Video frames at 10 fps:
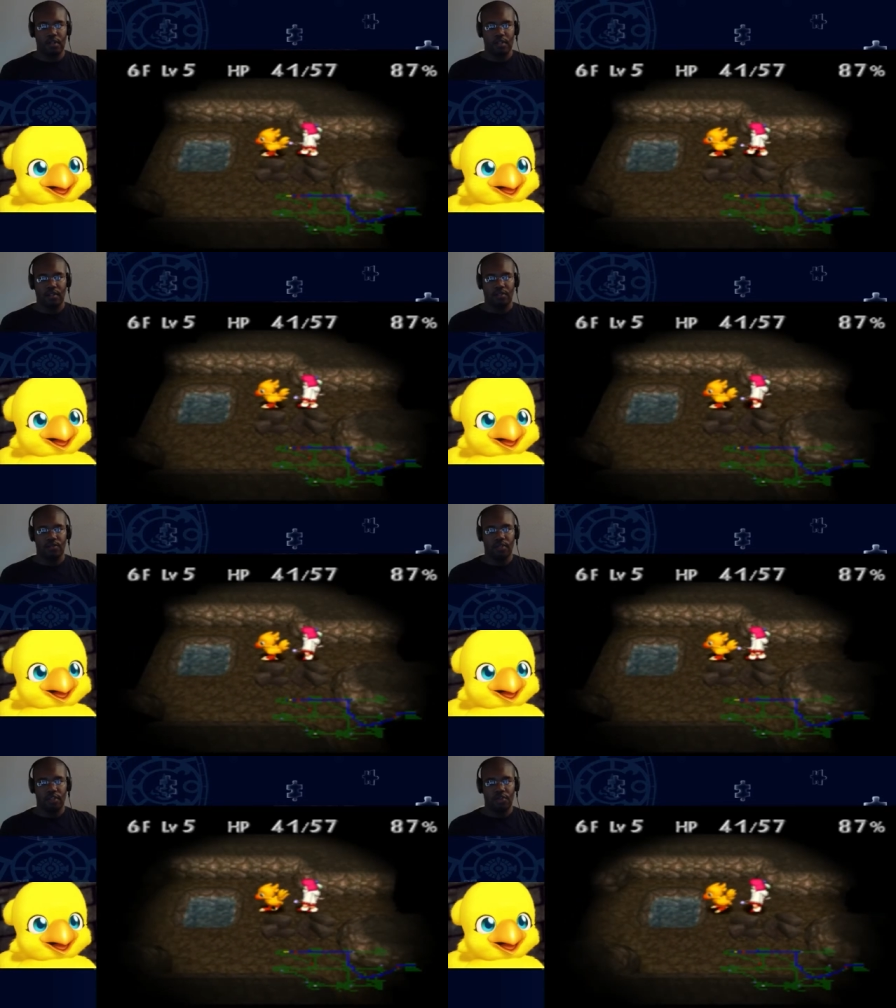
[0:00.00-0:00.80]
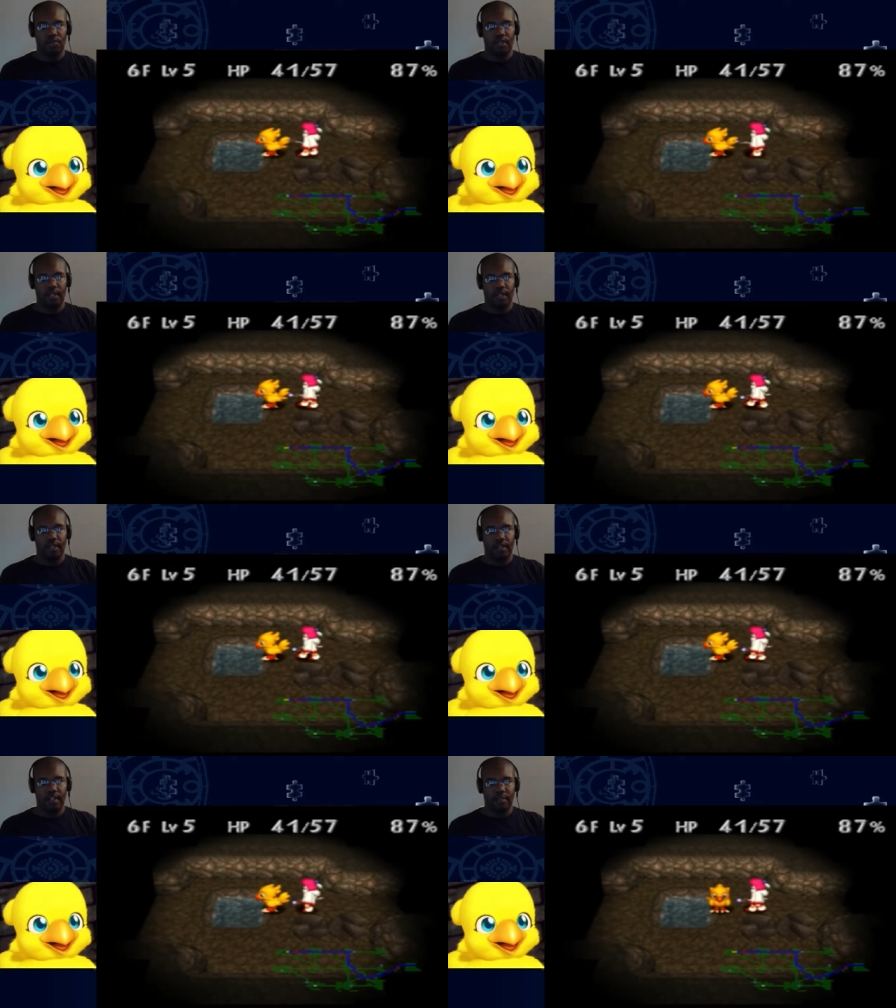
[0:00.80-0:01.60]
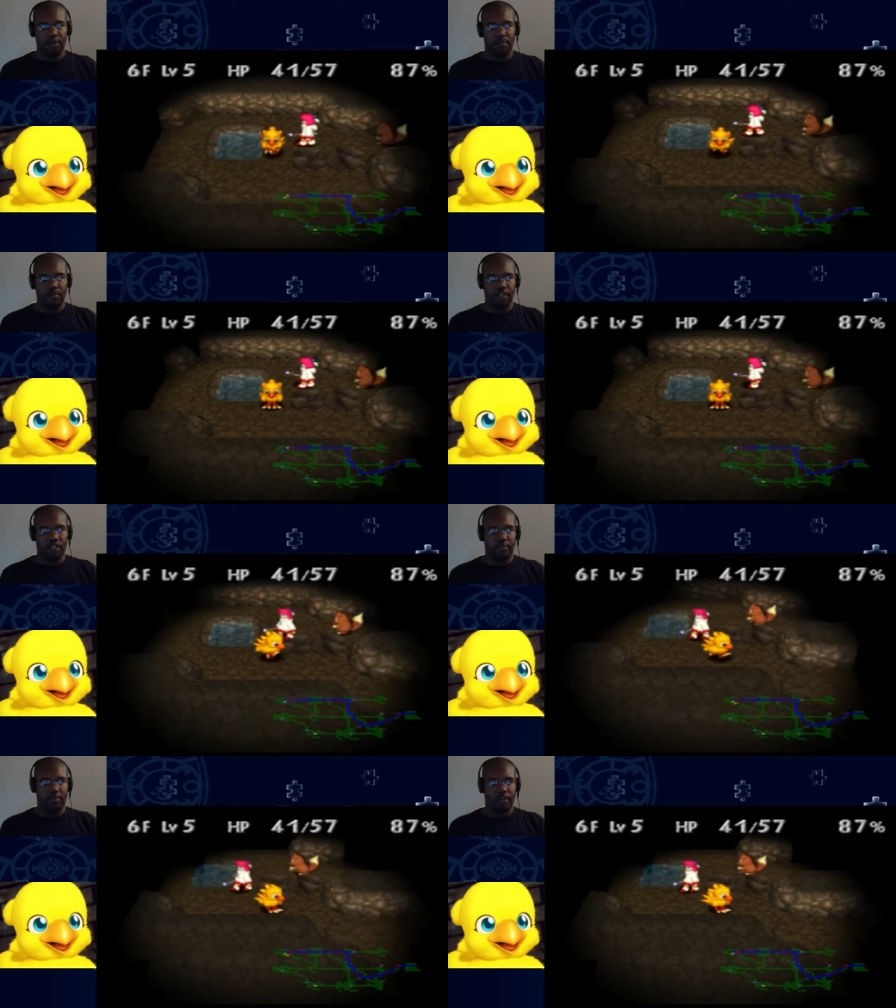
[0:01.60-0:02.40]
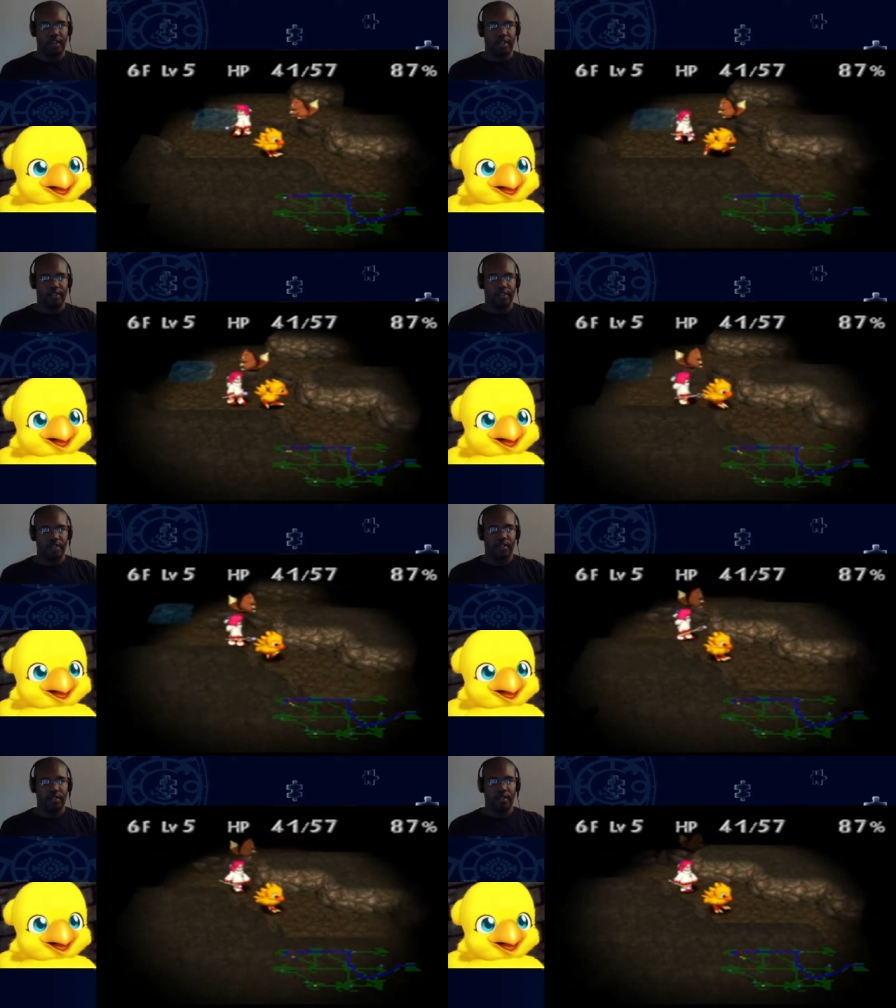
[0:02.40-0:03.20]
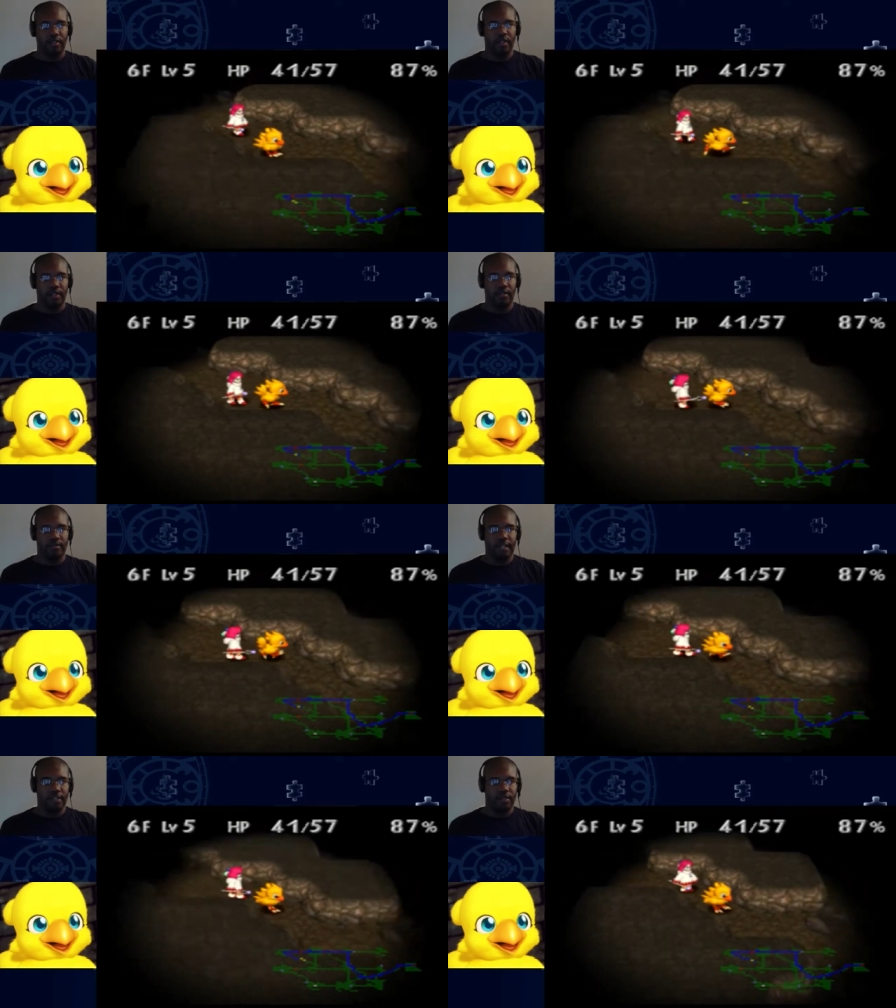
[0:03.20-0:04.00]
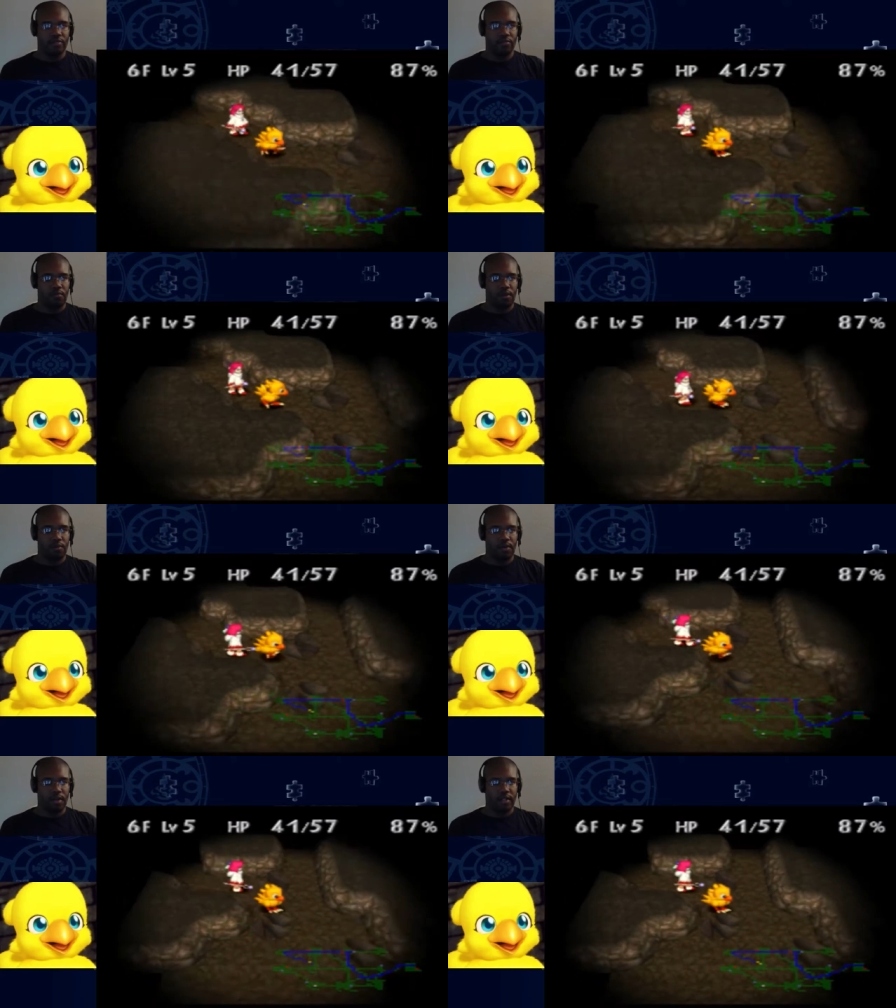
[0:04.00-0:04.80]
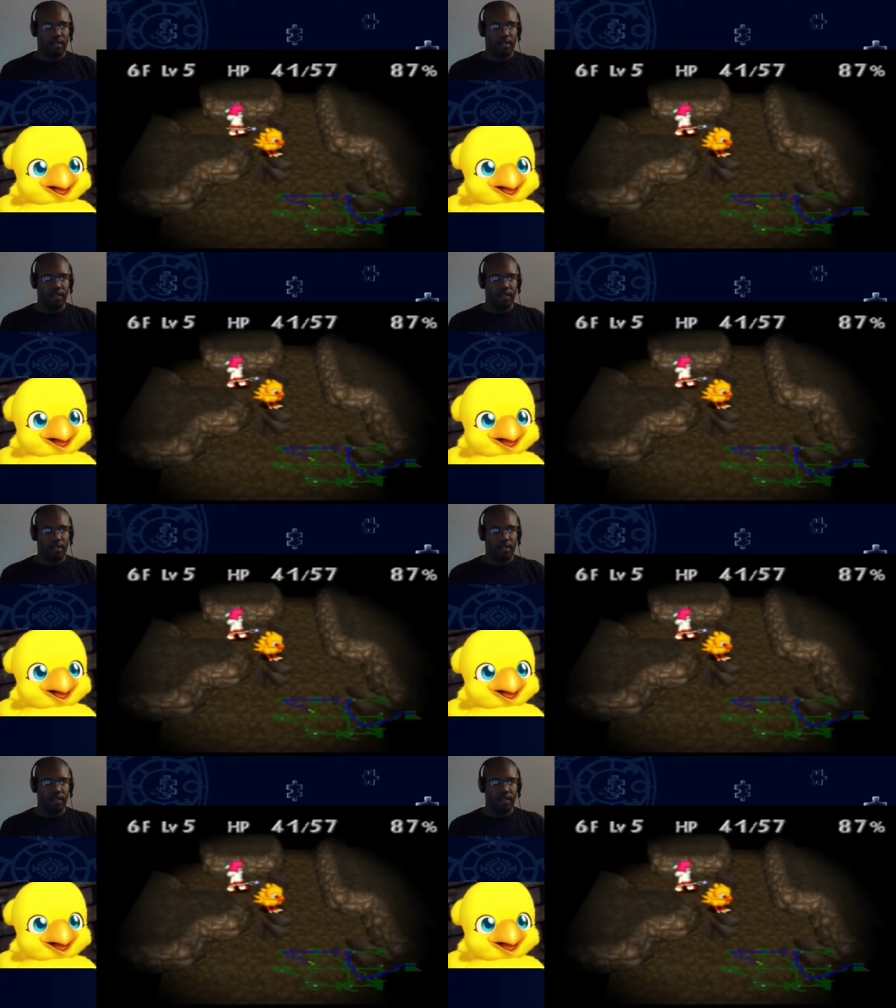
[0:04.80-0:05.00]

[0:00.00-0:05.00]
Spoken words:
So using it is pretty much experience. And that's what we want.